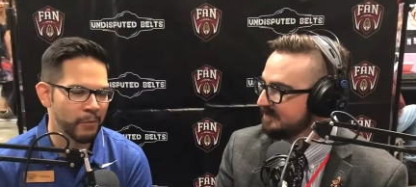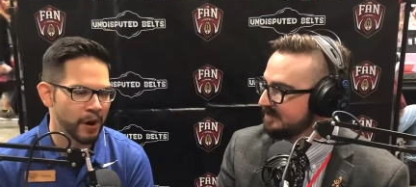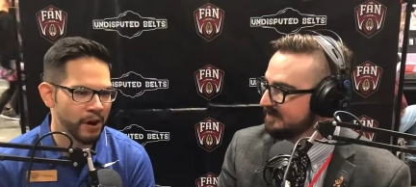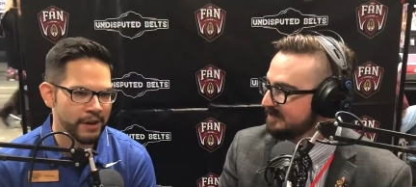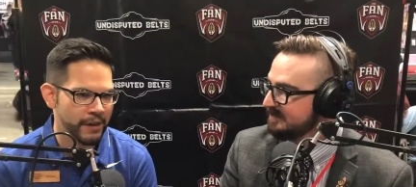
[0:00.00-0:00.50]
Speaker 1: We're
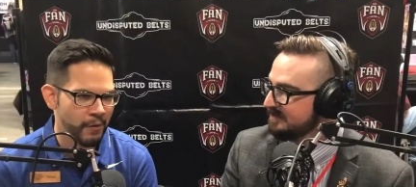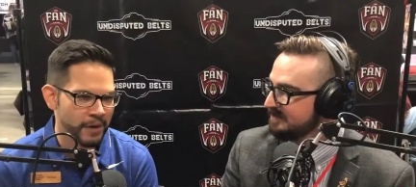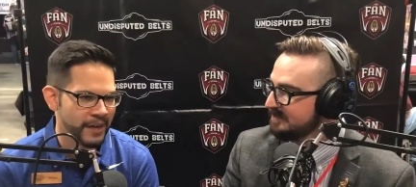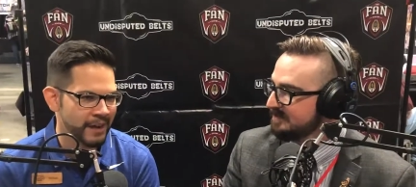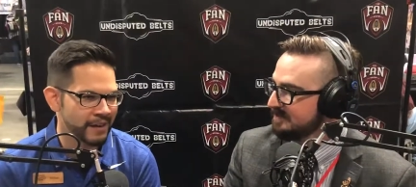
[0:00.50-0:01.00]
already
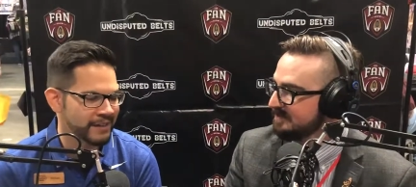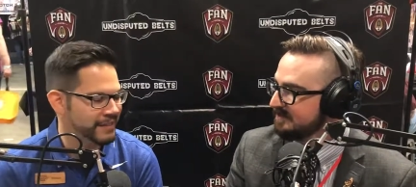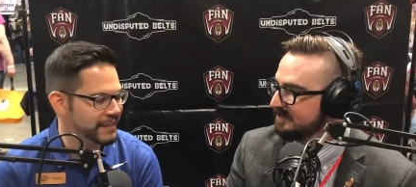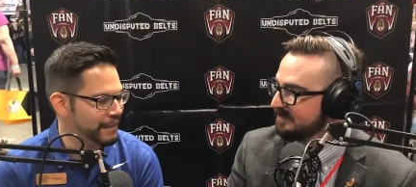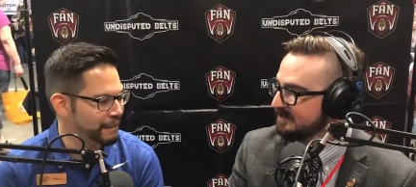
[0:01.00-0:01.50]
working on
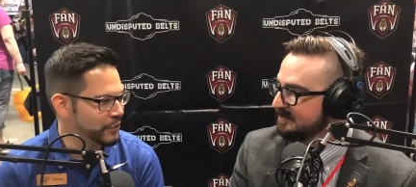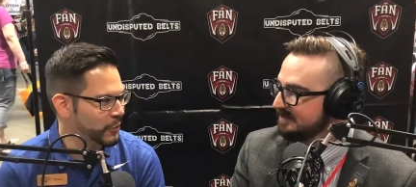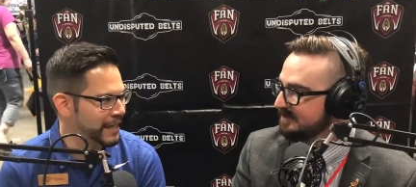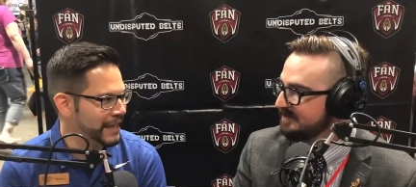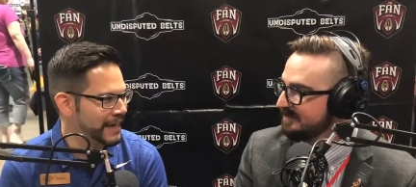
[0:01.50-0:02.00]
stuff for
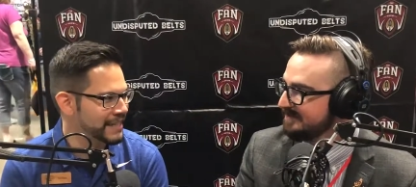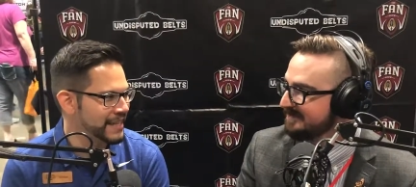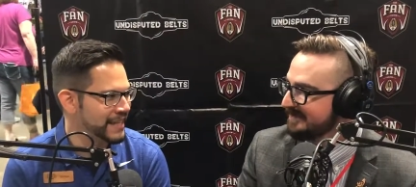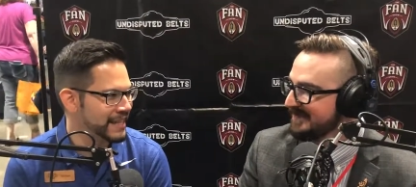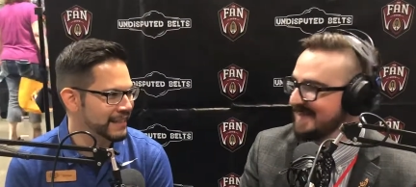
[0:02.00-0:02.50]

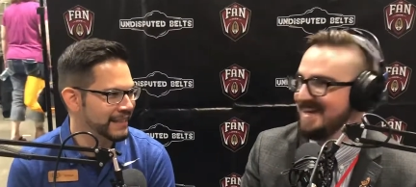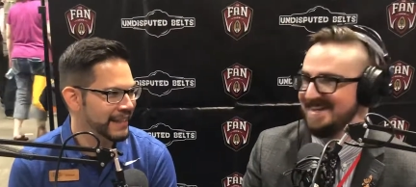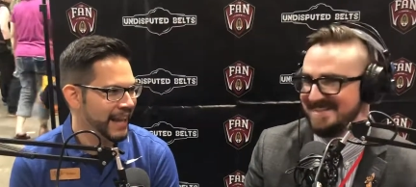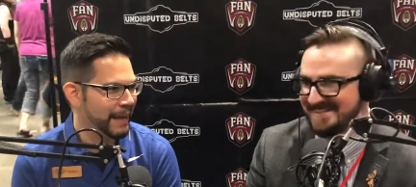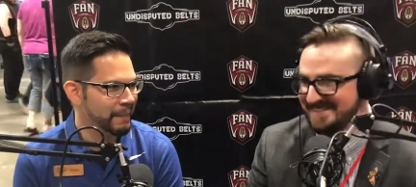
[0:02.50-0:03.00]
2019
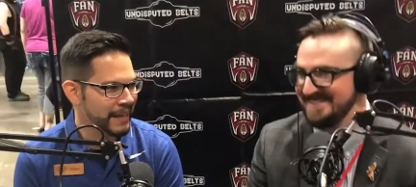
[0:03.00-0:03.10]
and